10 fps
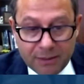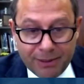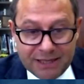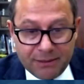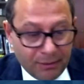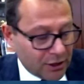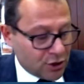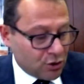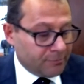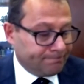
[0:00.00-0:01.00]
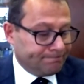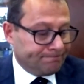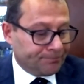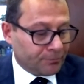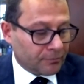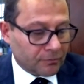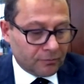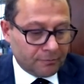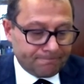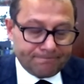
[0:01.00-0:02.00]
the treatment of patients and in the proper
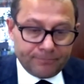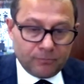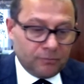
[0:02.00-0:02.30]
financing. Thank you